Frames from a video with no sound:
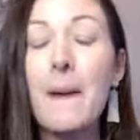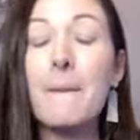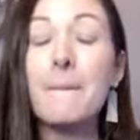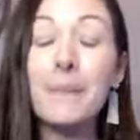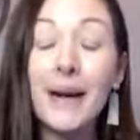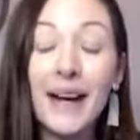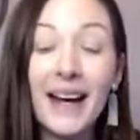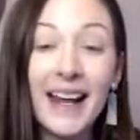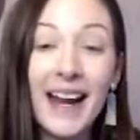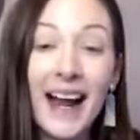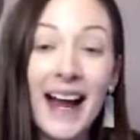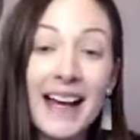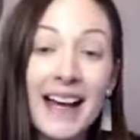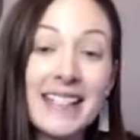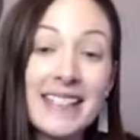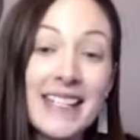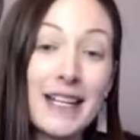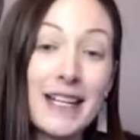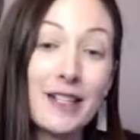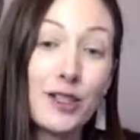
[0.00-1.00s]
But I
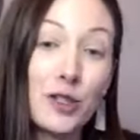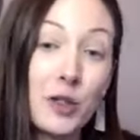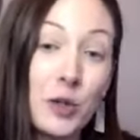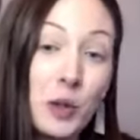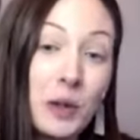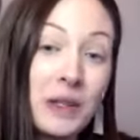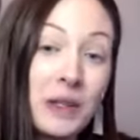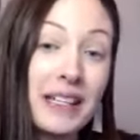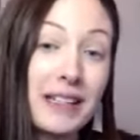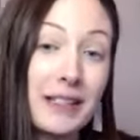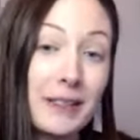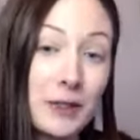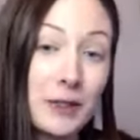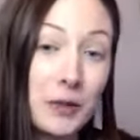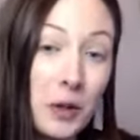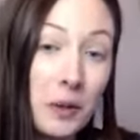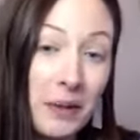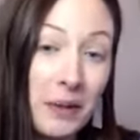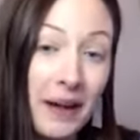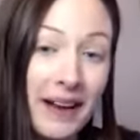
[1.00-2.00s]
say tool in the
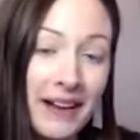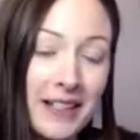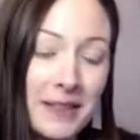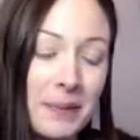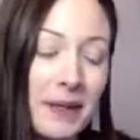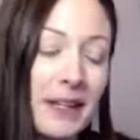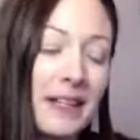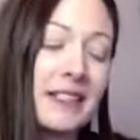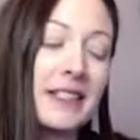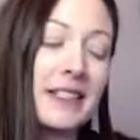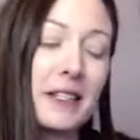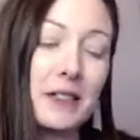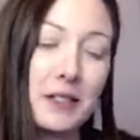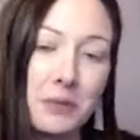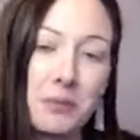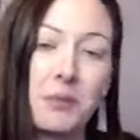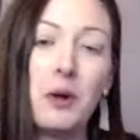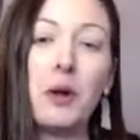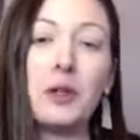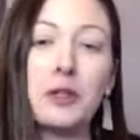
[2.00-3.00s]
toolbox because there's
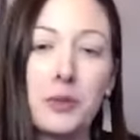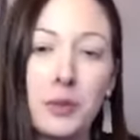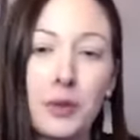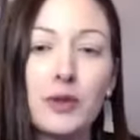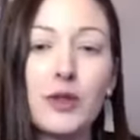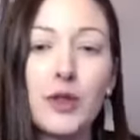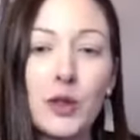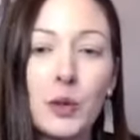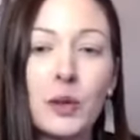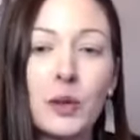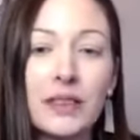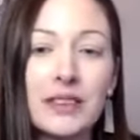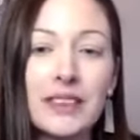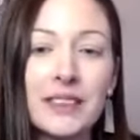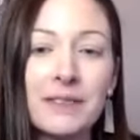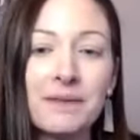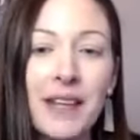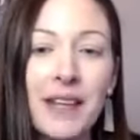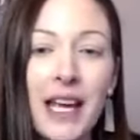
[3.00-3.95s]
multiple tools.